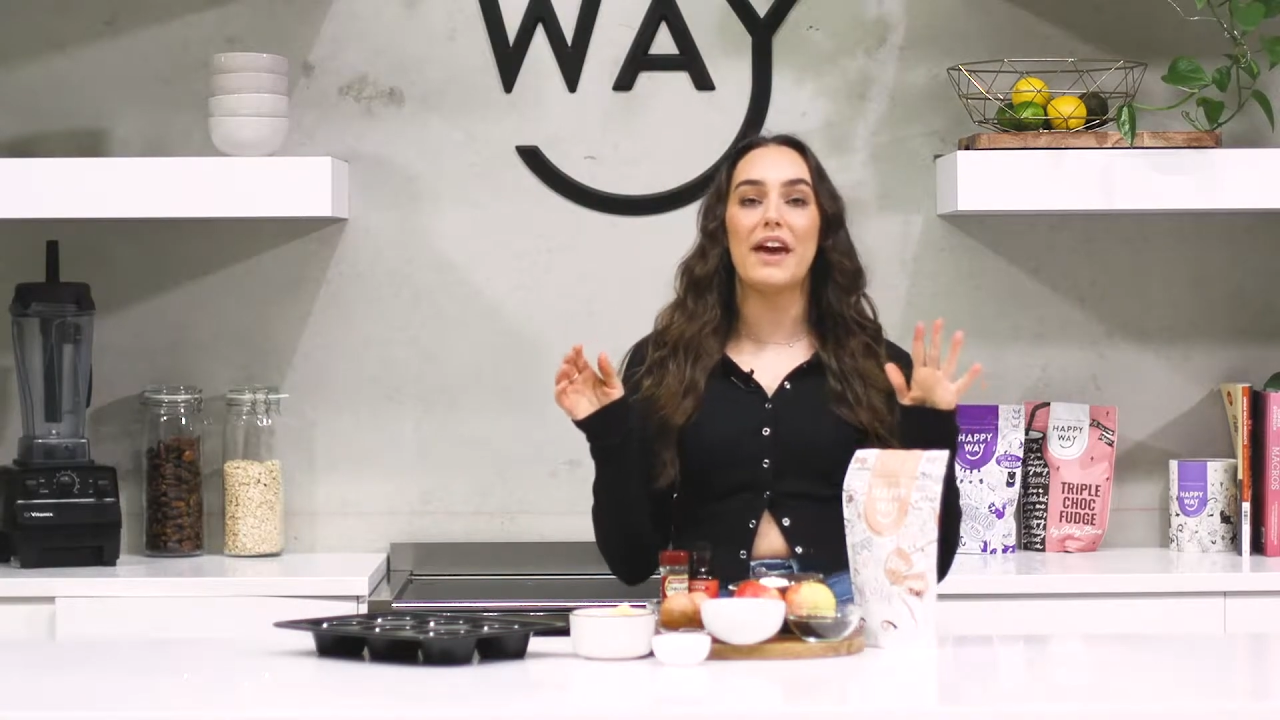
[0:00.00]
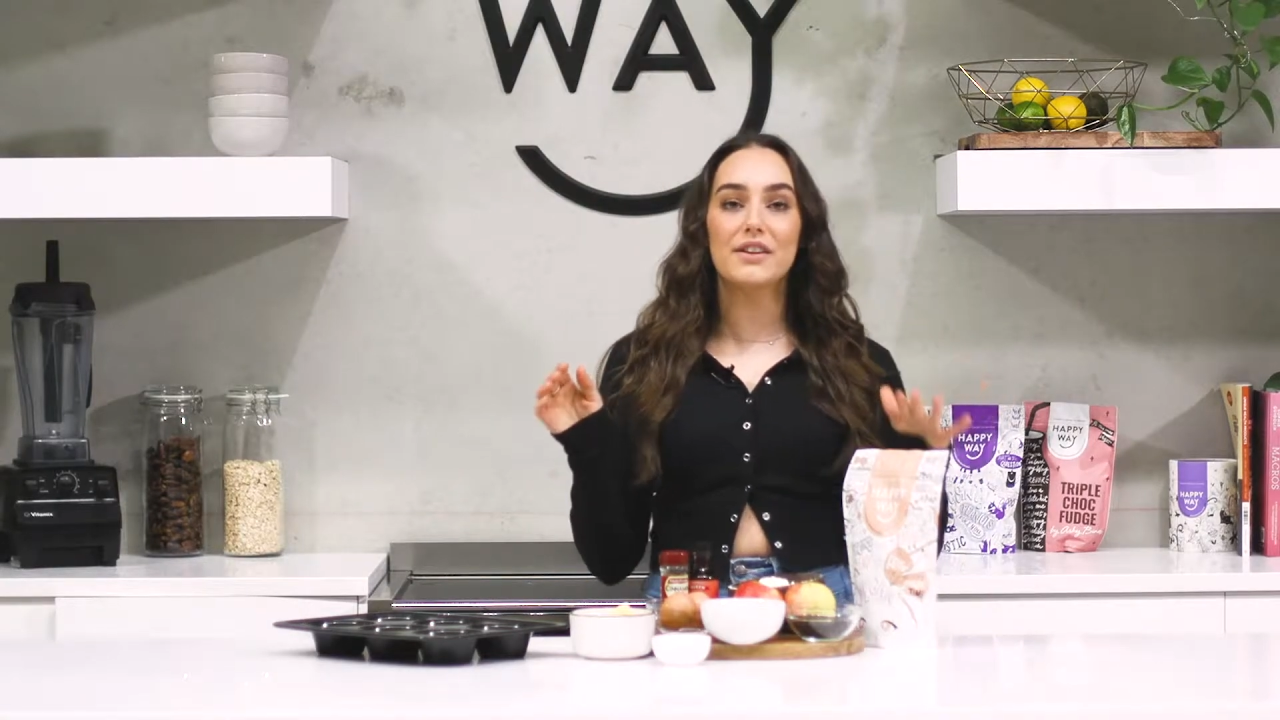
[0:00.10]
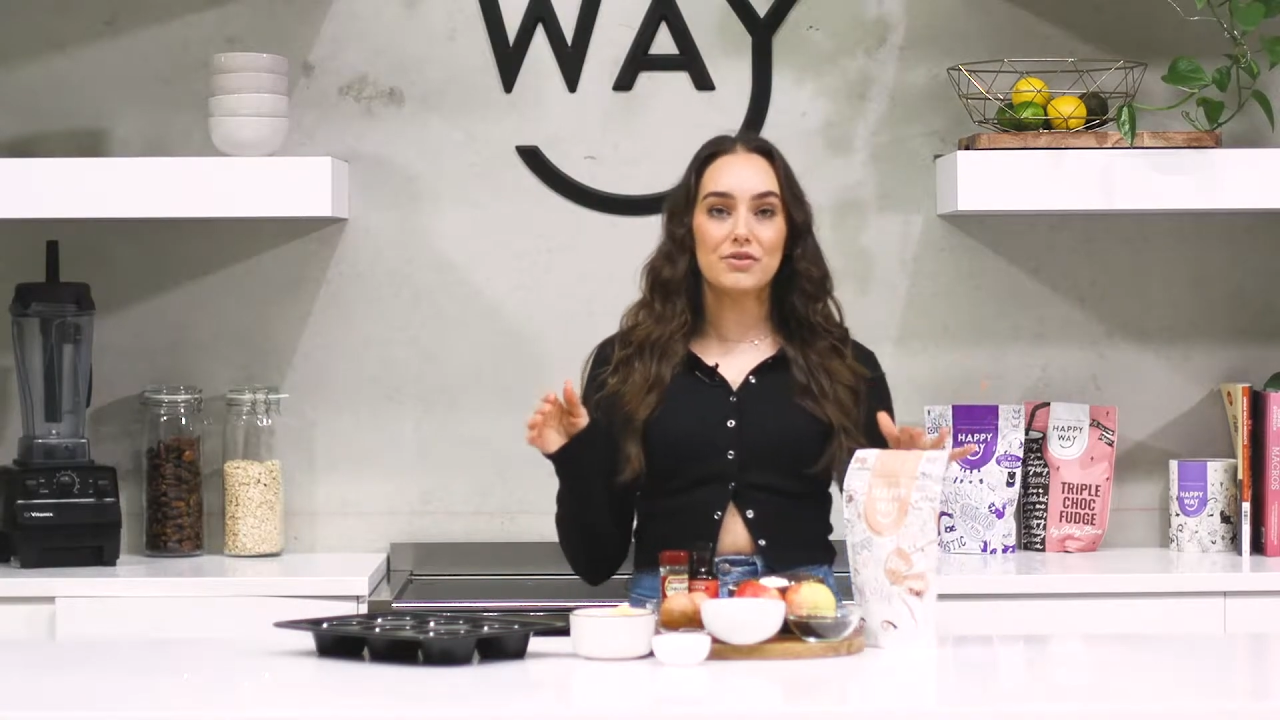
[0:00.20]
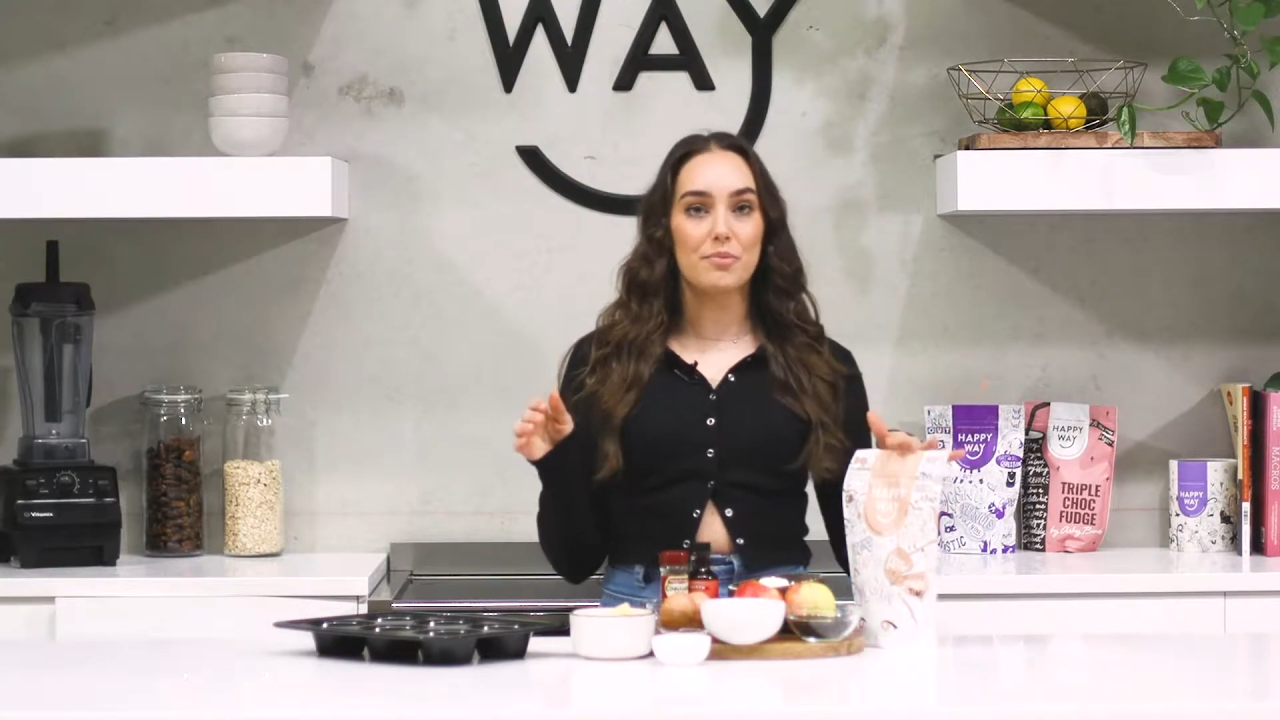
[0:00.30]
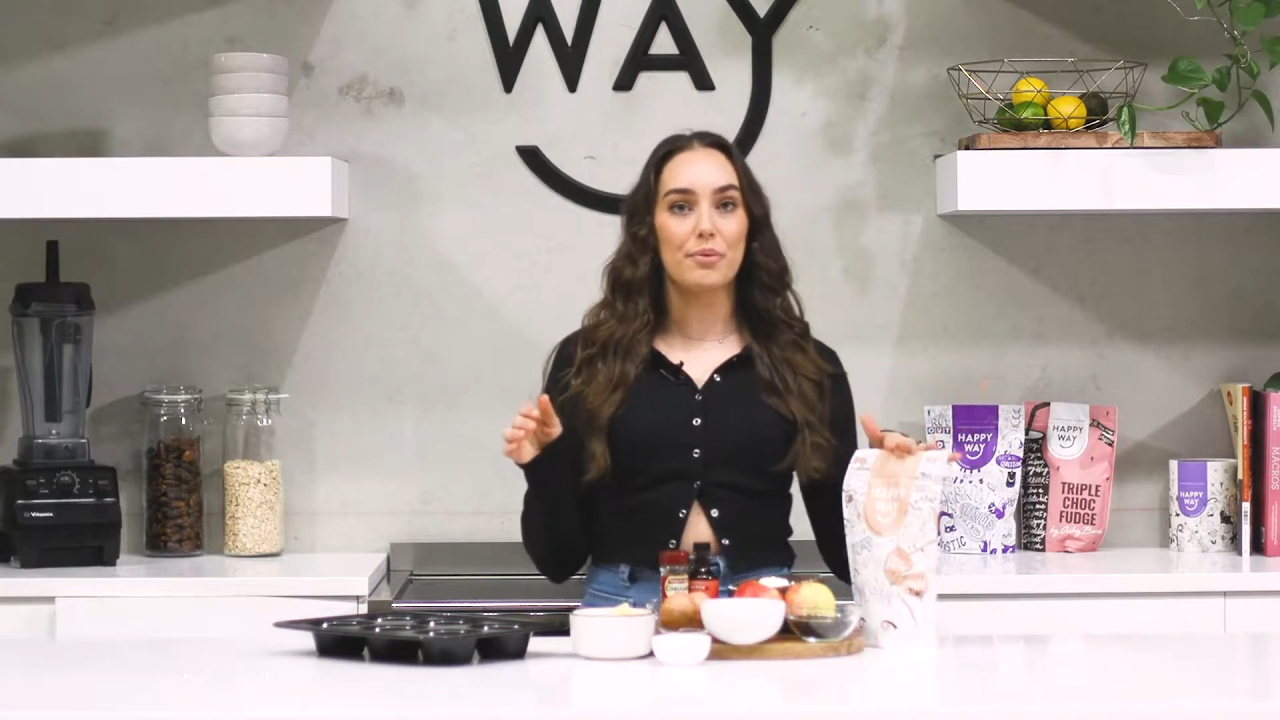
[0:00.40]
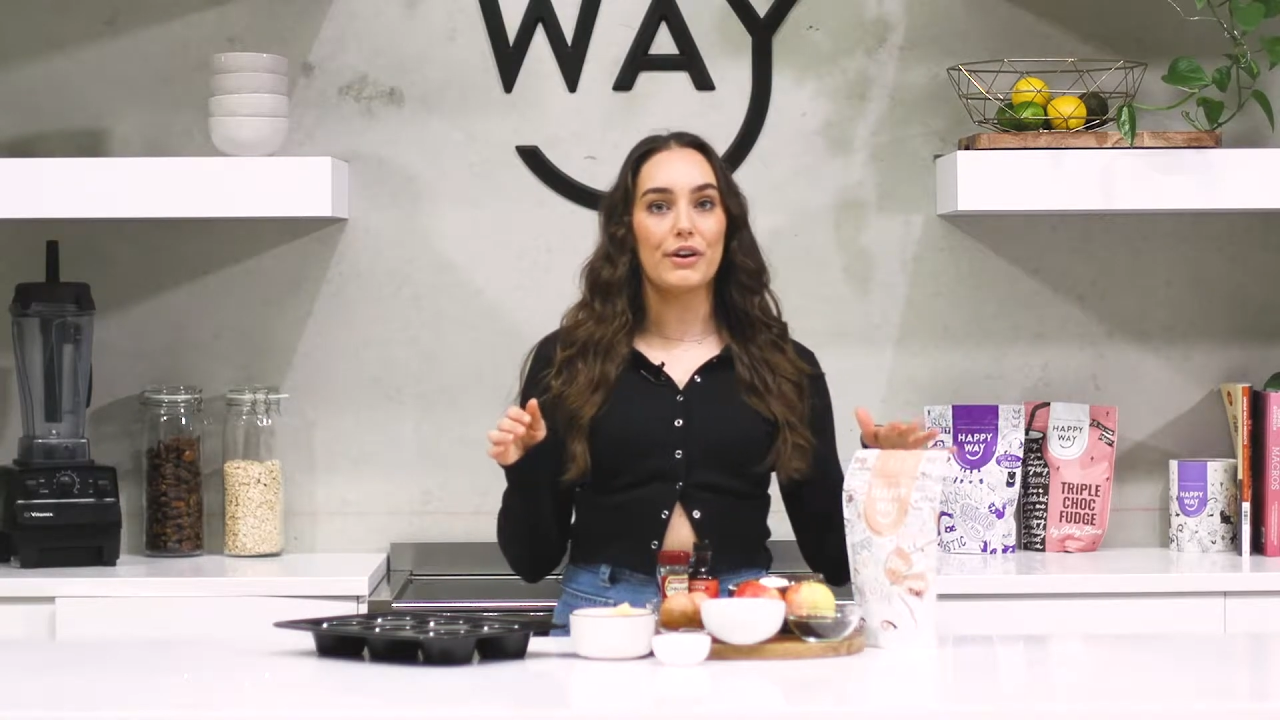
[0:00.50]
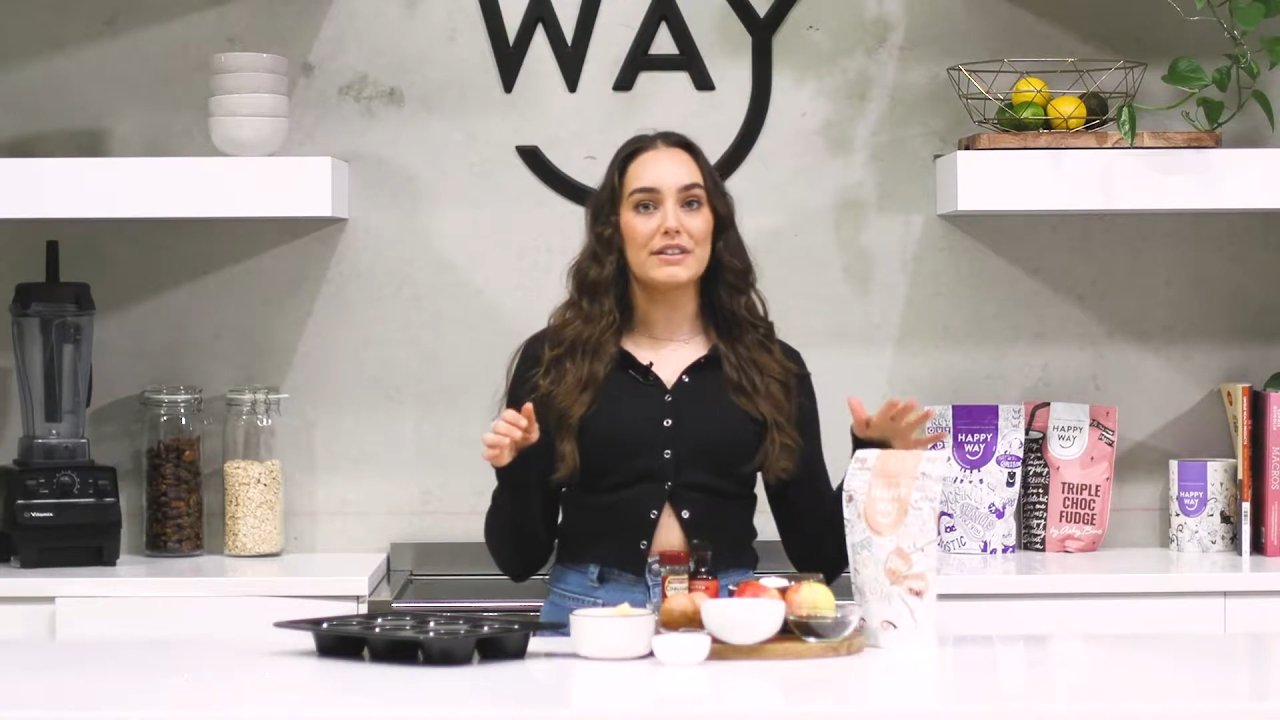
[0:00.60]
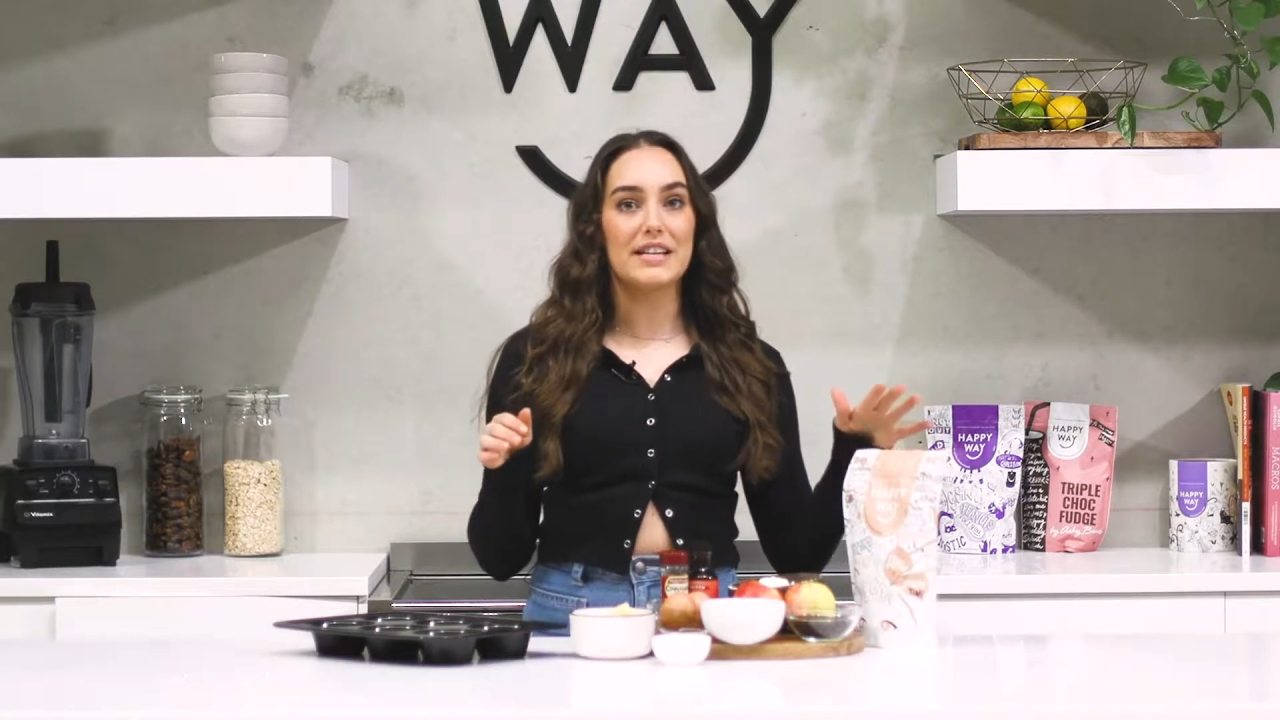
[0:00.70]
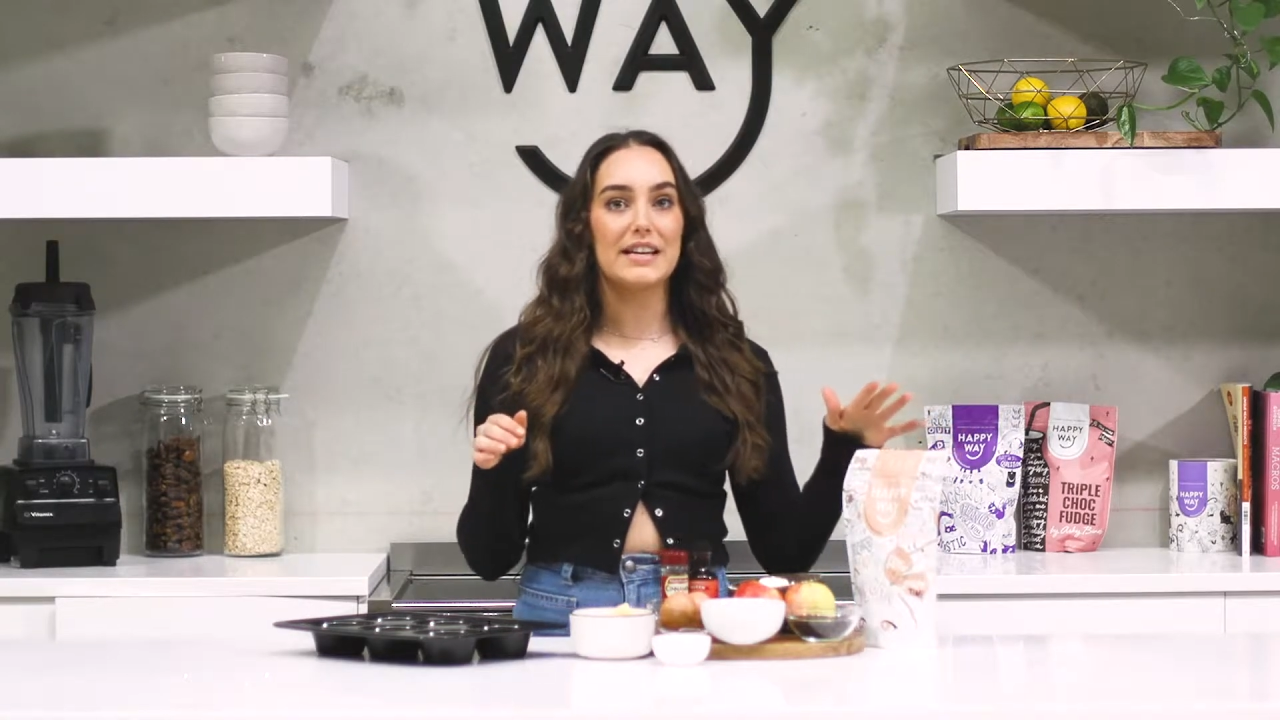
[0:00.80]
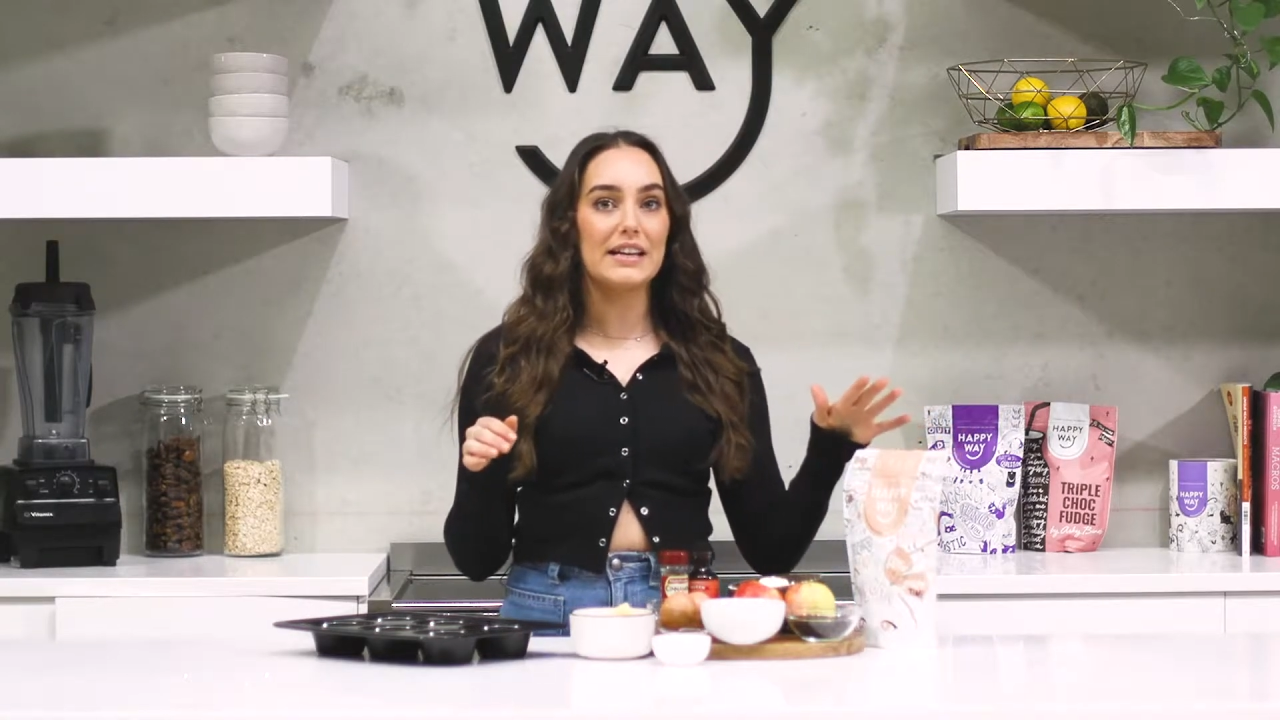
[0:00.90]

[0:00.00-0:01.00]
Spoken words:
extra protein